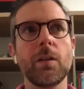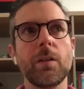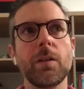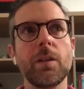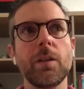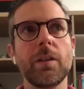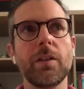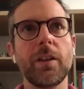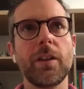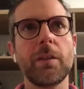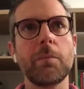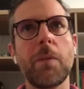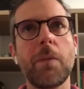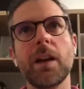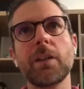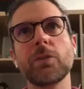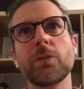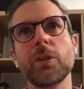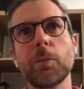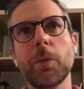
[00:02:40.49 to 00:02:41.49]
let's say, my
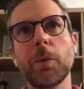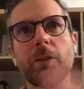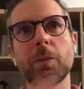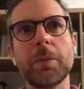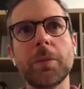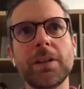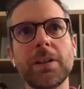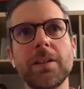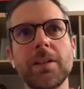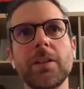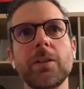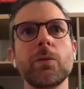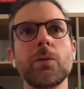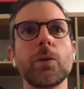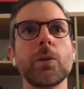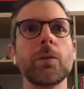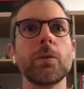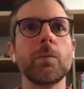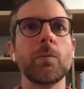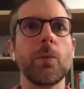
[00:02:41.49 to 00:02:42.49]
responsibilities
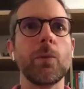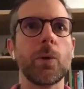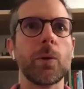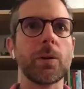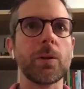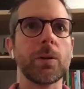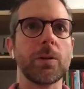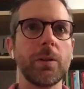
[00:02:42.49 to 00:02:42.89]
were more